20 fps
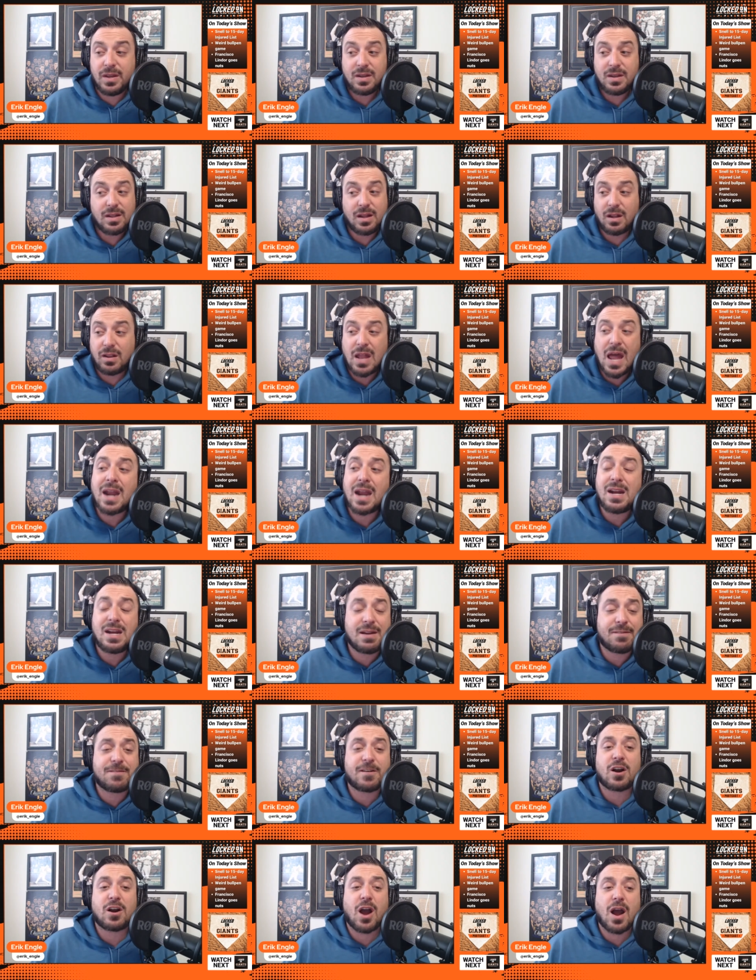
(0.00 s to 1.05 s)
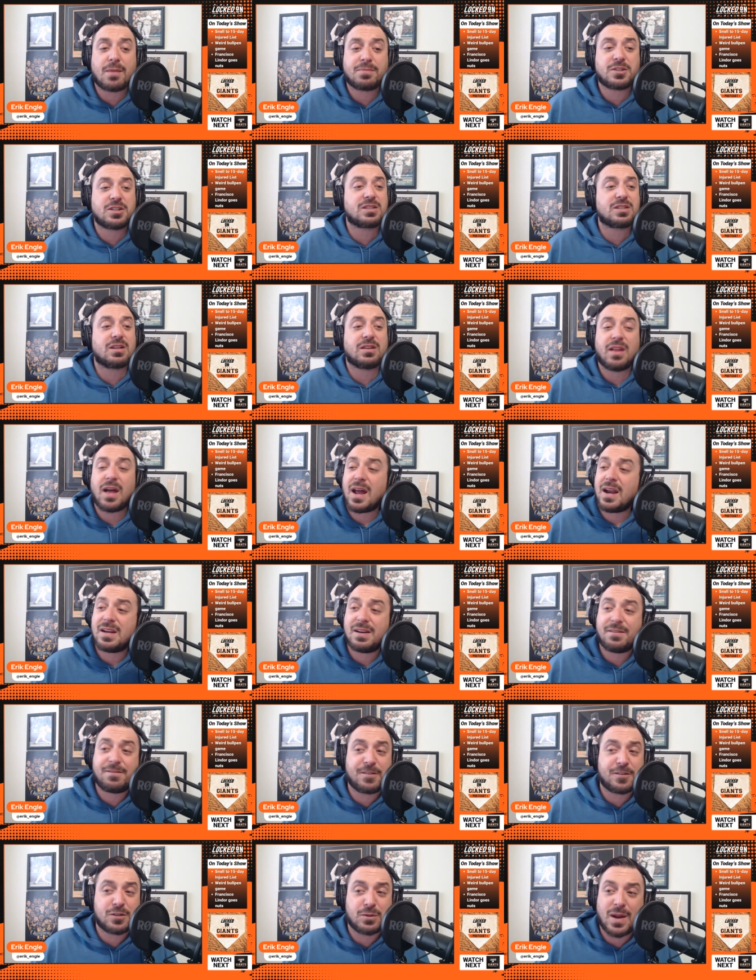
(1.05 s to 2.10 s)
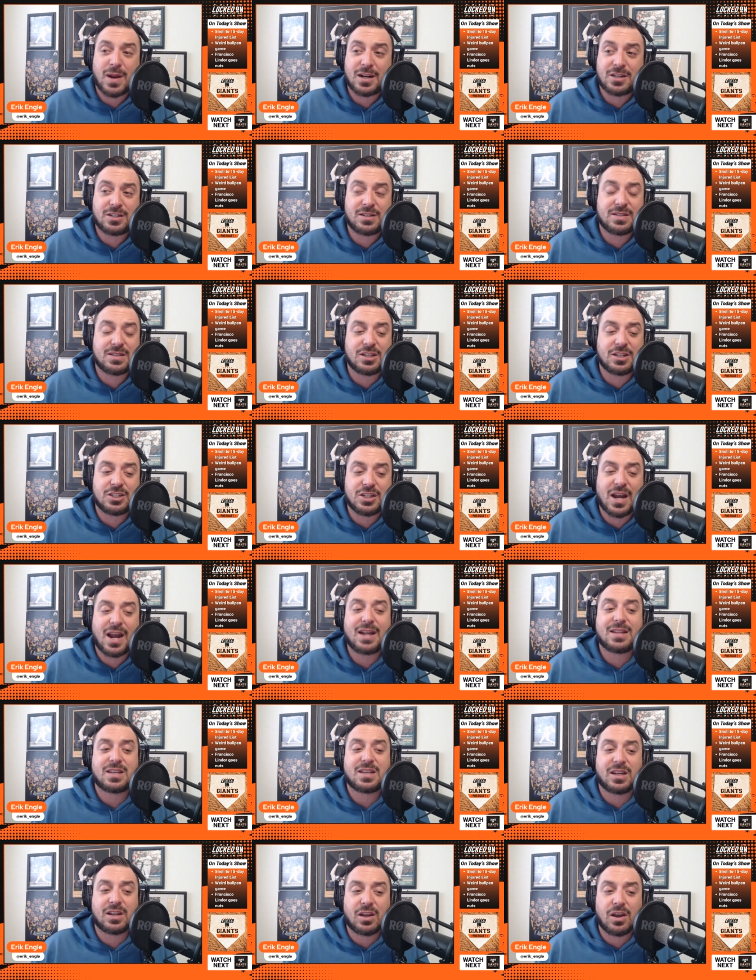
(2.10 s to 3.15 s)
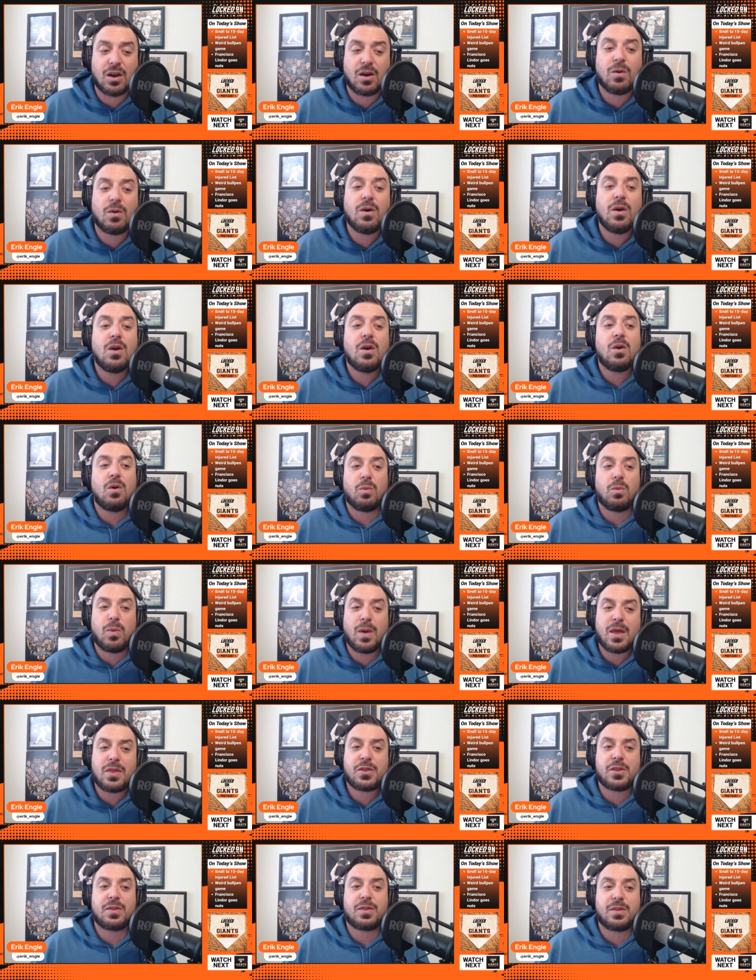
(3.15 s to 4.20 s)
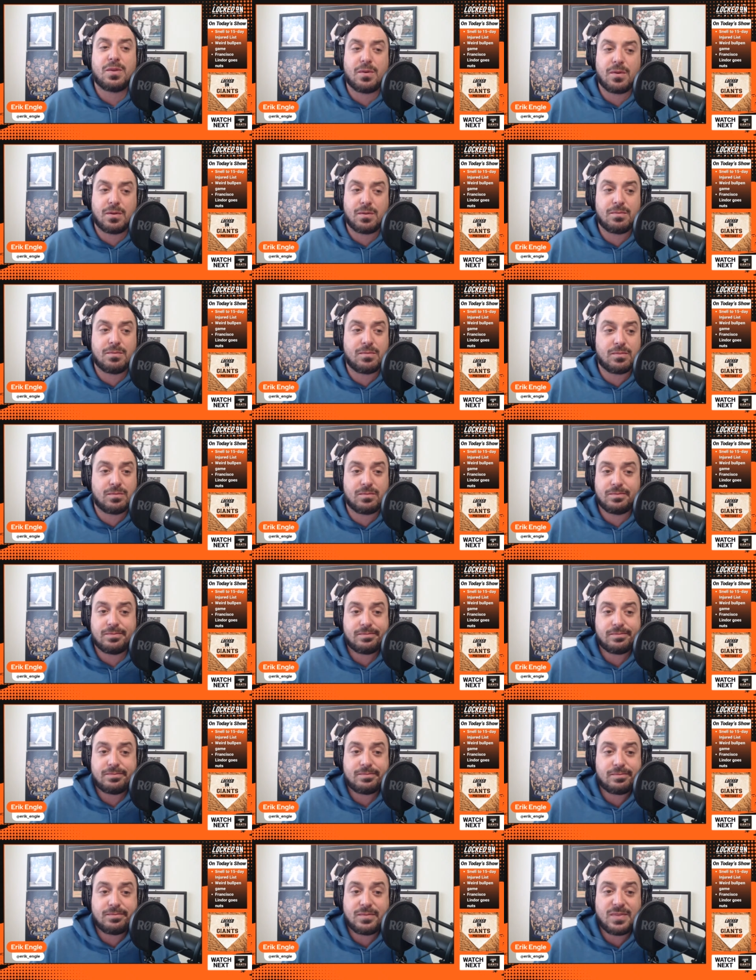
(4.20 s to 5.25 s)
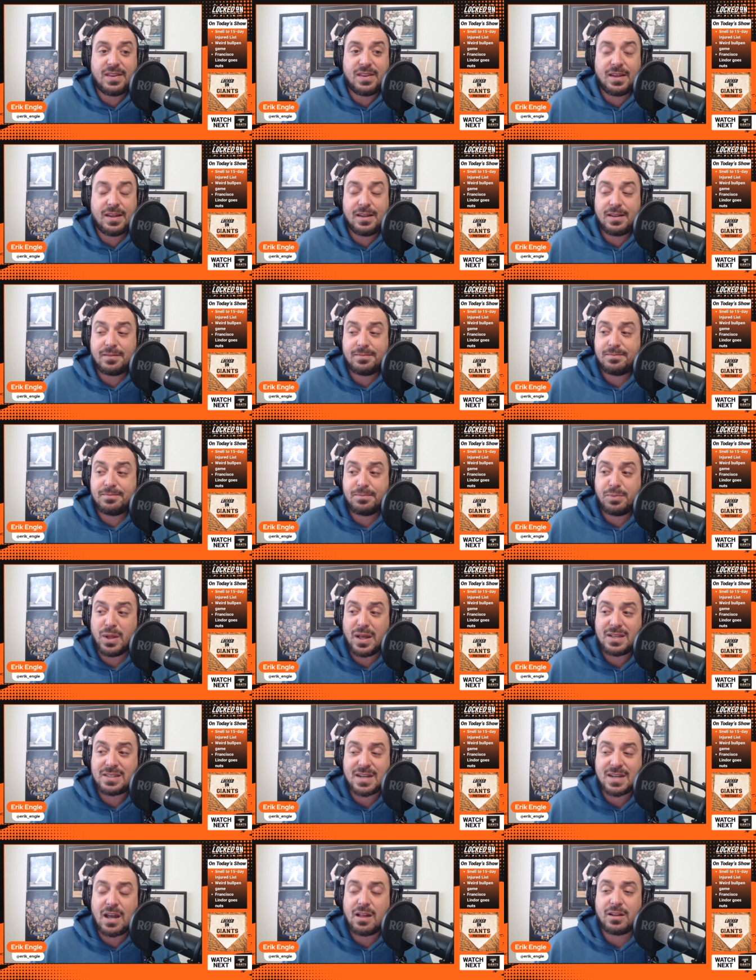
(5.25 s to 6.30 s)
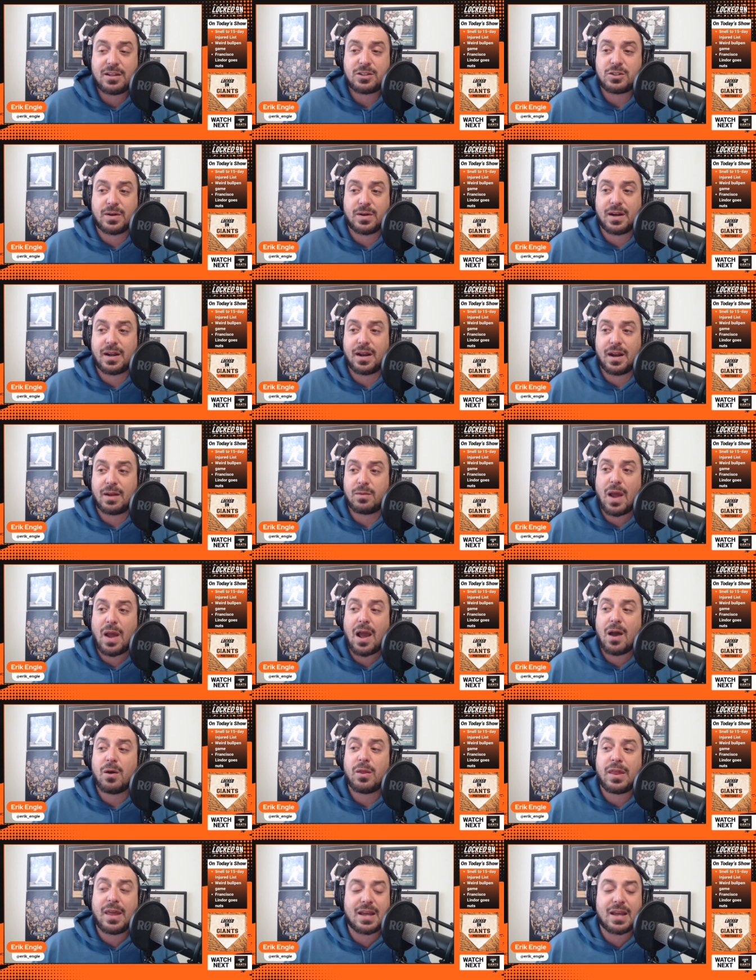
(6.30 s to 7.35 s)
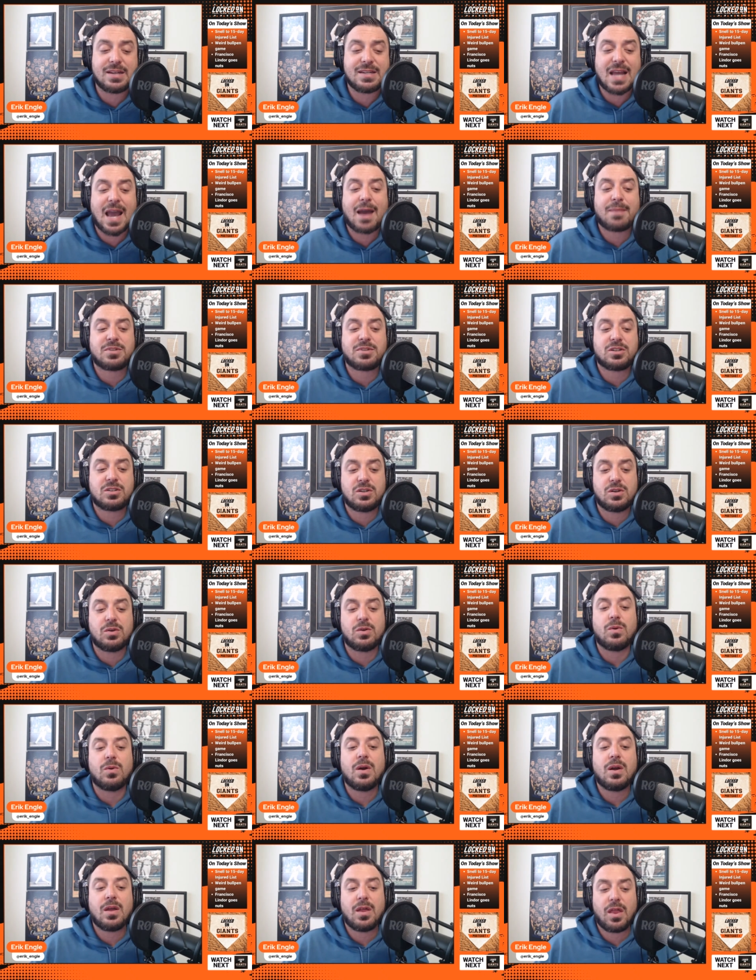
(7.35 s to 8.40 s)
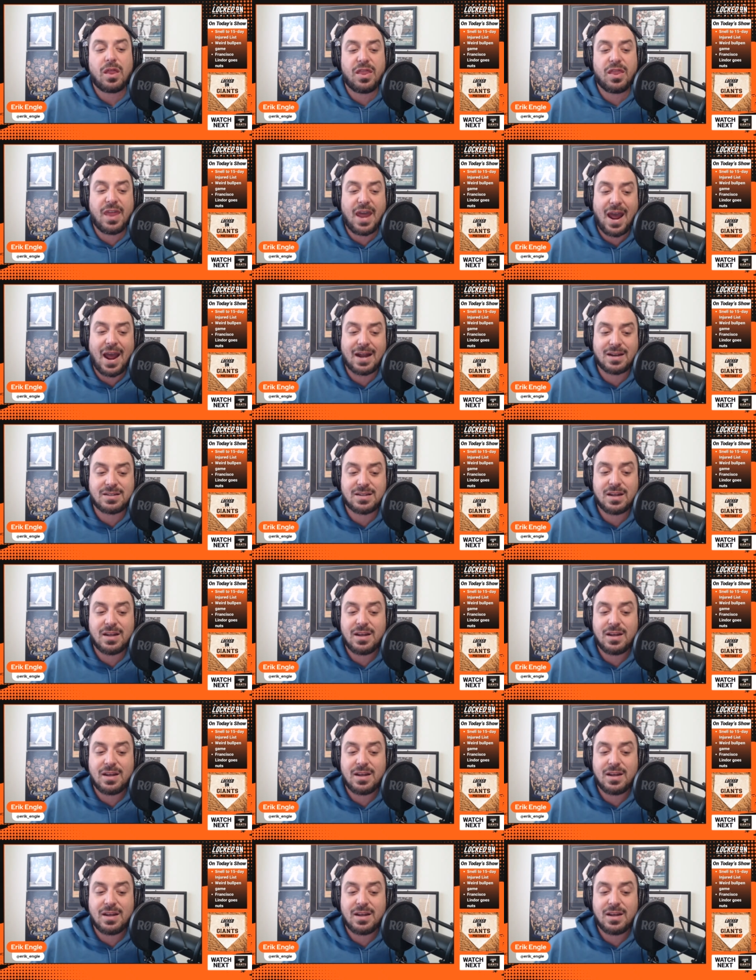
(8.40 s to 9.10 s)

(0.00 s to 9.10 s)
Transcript: a lot of different options, a lot of different directions the Giants can go with the Blake Snell injury and how they adapt to that.